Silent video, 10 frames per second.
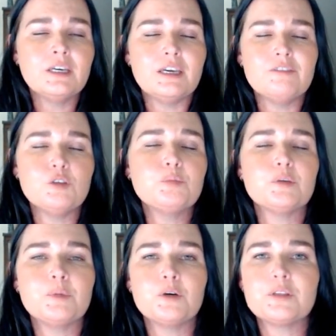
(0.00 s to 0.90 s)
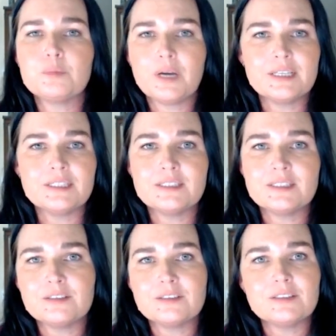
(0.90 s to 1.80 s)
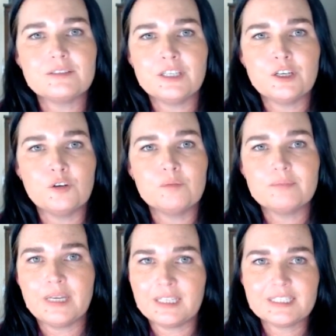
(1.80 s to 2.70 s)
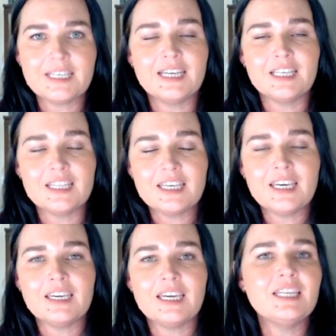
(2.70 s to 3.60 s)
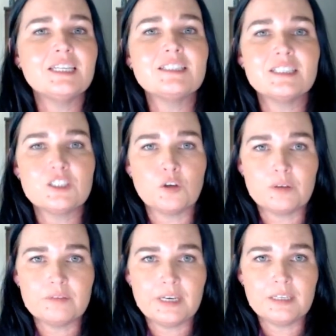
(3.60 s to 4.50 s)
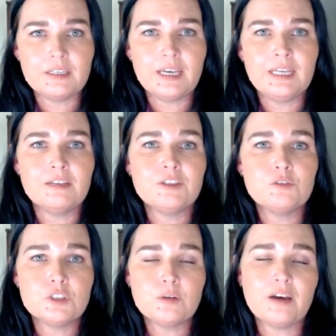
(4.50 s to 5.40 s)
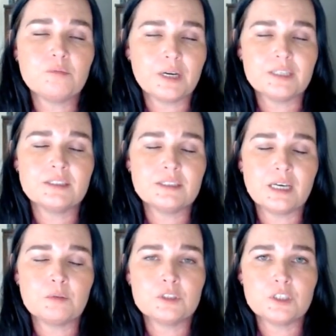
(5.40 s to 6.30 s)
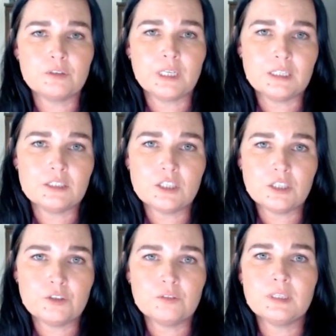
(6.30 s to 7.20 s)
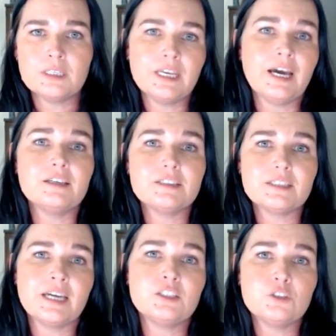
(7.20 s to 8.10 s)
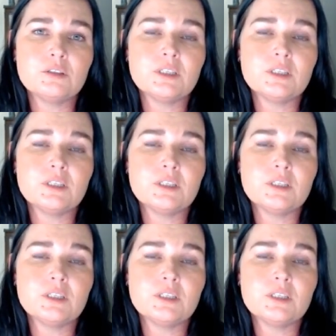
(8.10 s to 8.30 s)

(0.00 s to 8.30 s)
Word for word: If you promote the prizes as, you know, an exciting thing, it is its own event. And if you do have prizes that were donated to you, then yes, I do